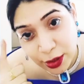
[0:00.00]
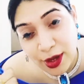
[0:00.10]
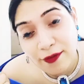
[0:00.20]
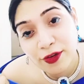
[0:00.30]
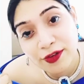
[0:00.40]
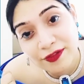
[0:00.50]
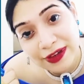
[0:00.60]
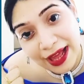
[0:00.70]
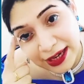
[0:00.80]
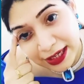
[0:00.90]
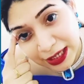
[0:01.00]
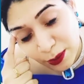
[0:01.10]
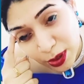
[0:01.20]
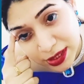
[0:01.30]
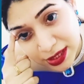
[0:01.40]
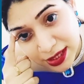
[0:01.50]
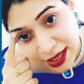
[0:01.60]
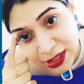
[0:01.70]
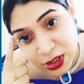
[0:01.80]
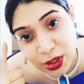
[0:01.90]
you have to have clarity what is the
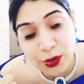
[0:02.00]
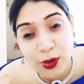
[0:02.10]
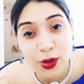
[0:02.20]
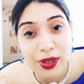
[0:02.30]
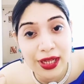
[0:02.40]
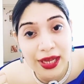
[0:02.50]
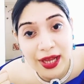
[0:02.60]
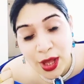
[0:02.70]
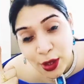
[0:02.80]
direction you got to take,